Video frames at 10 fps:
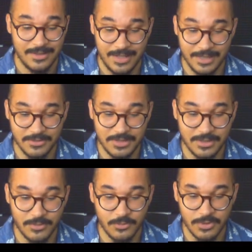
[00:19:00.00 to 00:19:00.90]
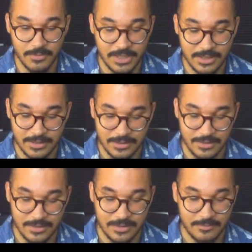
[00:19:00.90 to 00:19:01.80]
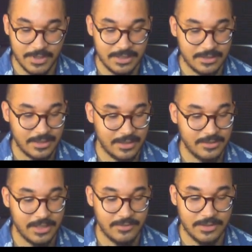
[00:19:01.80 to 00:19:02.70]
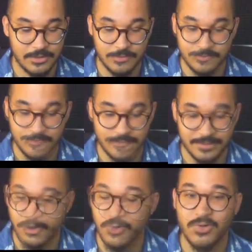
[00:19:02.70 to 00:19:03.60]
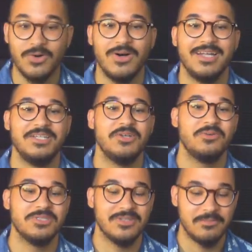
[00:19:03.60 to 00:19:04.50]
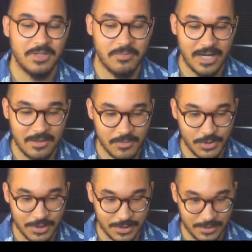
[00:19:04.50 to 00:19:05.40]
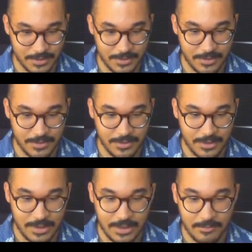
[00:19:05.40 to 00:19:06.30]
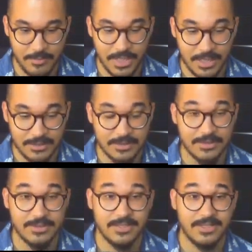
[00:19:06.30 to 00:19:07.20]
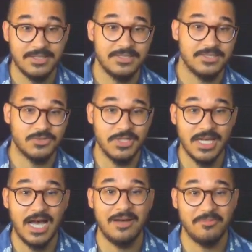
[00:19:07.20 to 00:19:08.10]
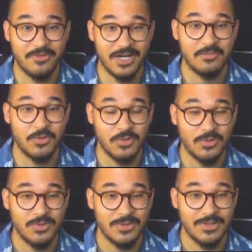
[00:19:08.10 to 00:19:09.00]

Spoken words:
I don't think we will be, but you never know. Oh, I knew it was gonna be a brown book, but there's 3 upgradable